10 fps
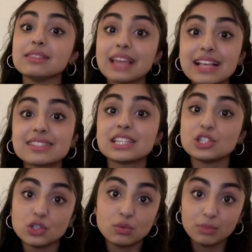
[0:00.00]
less than
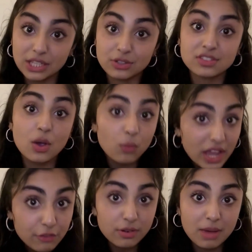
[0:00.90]
2 meters
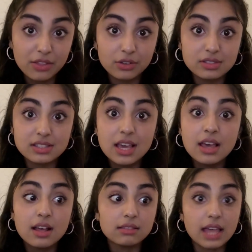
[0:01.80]
away from others,
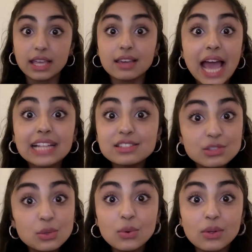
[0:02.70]
like at
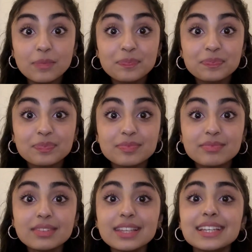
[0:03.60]
school.
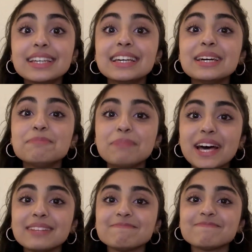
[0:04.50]

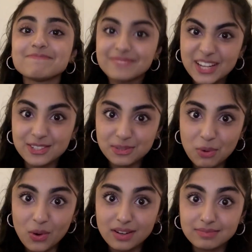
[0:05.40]
But there's
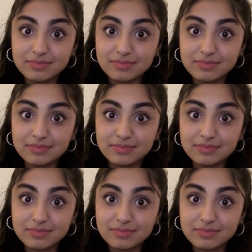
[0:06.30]
more.